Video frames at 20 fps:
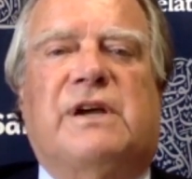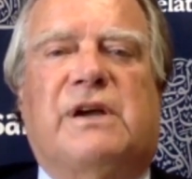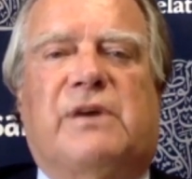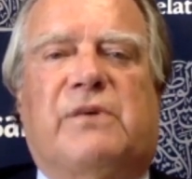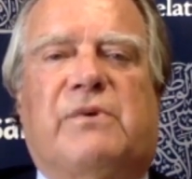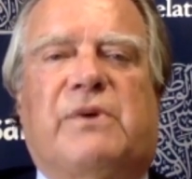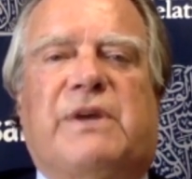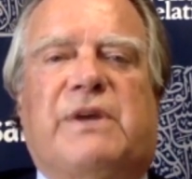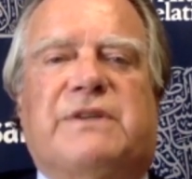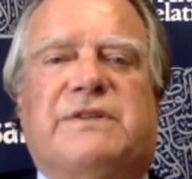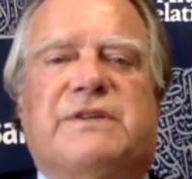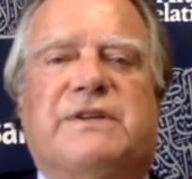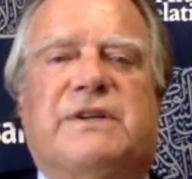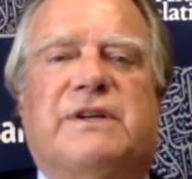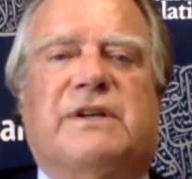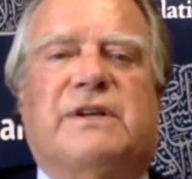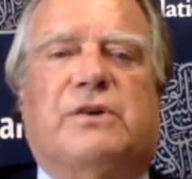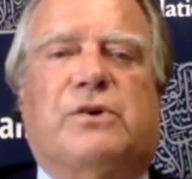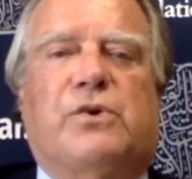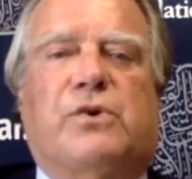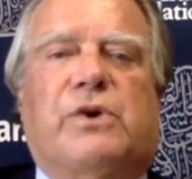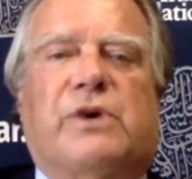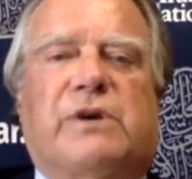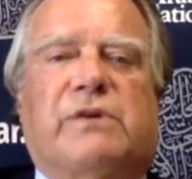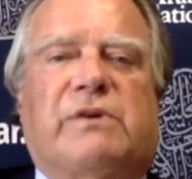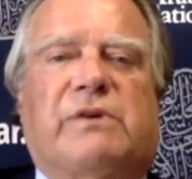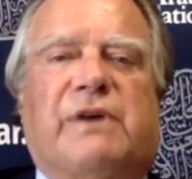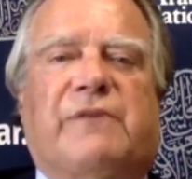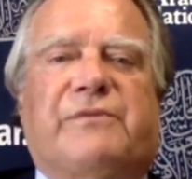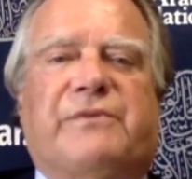arranging and
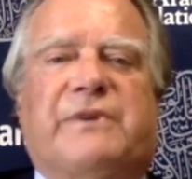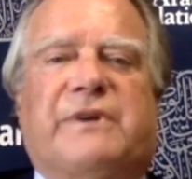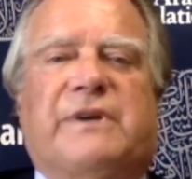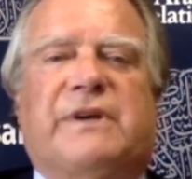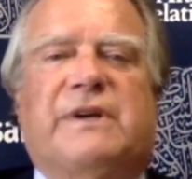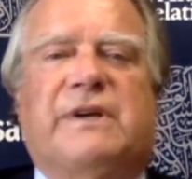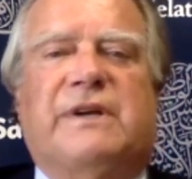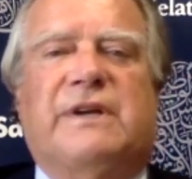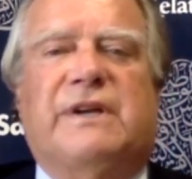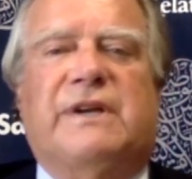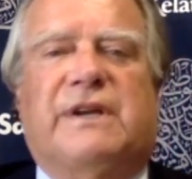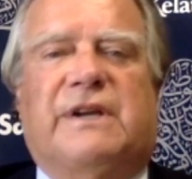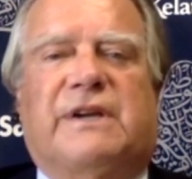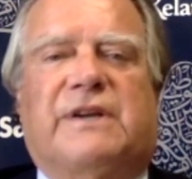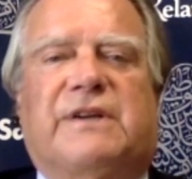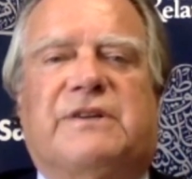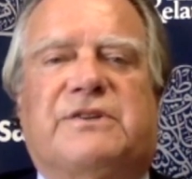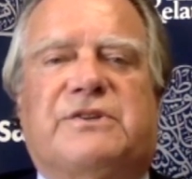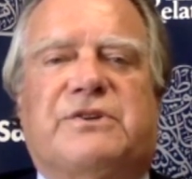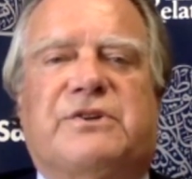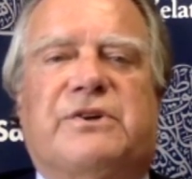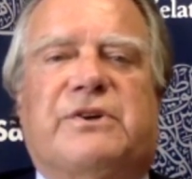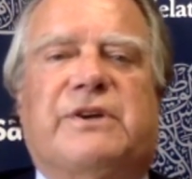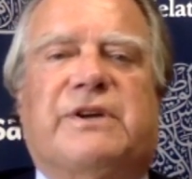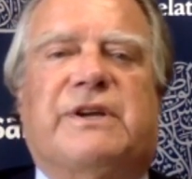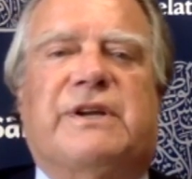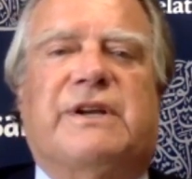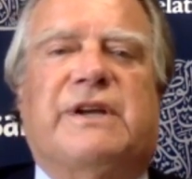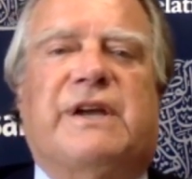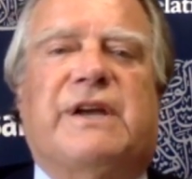choreographing and
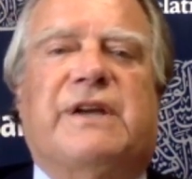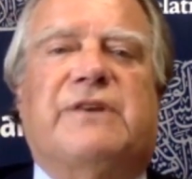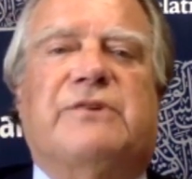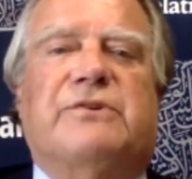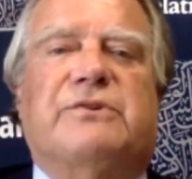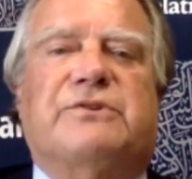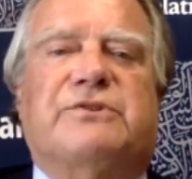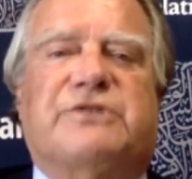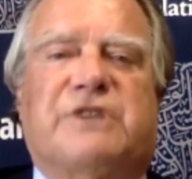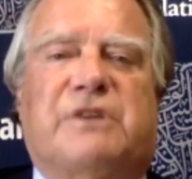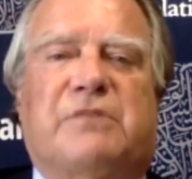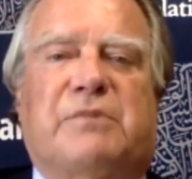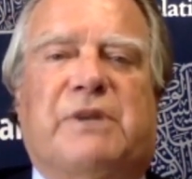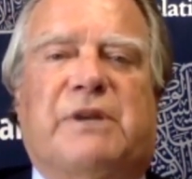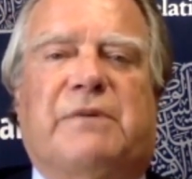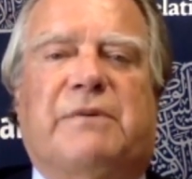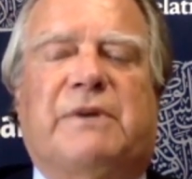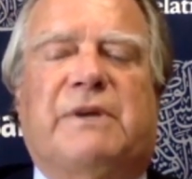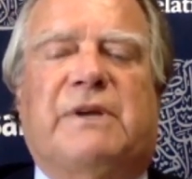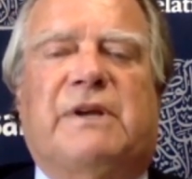concerning an annual summit